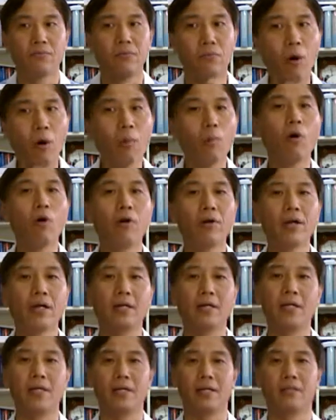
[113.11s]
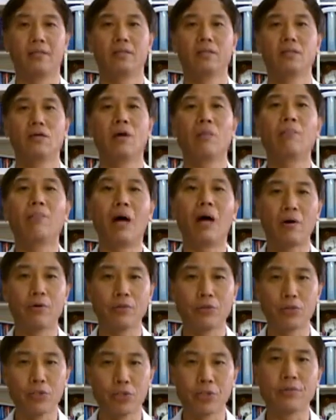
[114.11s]
formal learning of
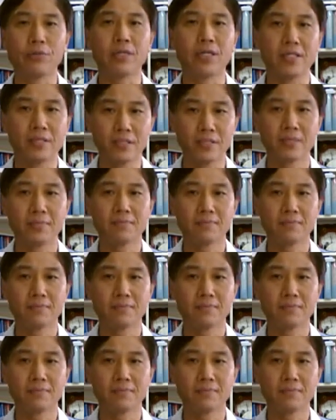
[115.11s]
our students?